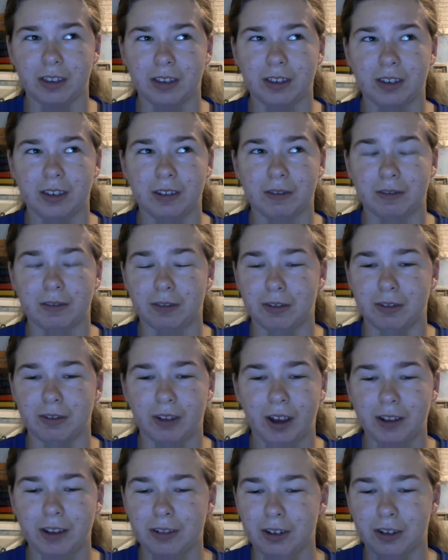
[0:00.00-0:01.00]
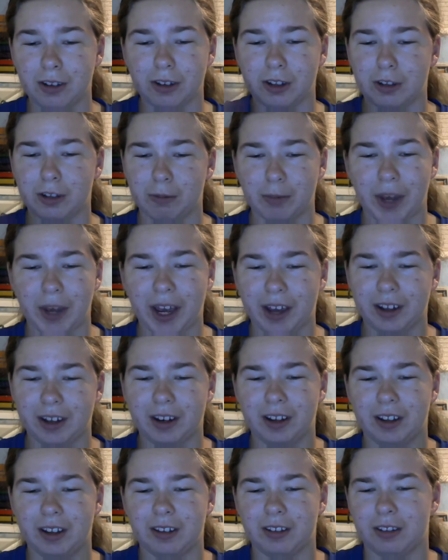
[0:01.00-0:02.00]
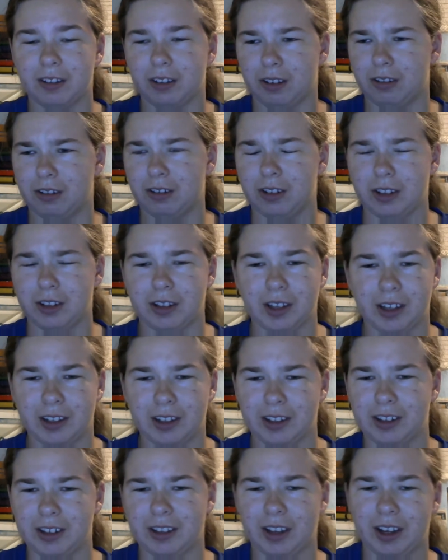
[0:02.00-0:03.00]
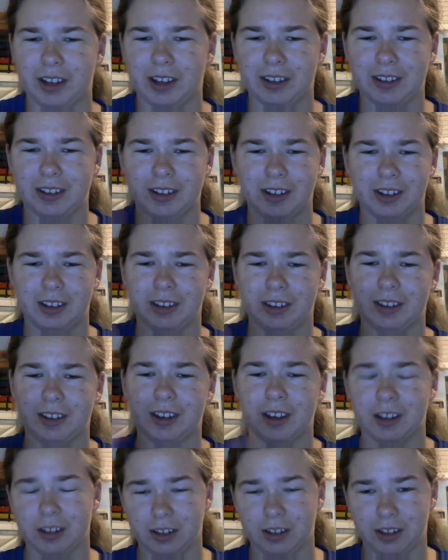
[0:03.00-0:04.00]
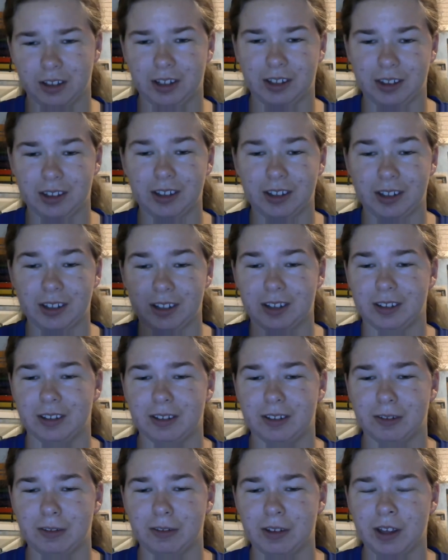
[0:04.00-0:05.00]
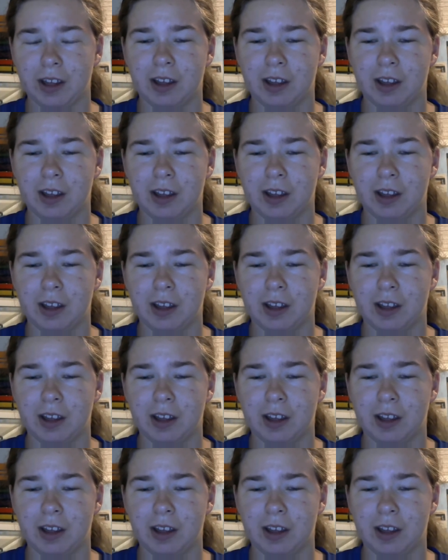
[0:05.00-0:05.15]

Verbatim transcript: I, was, I just panicked, so I just said his IT, and technically he is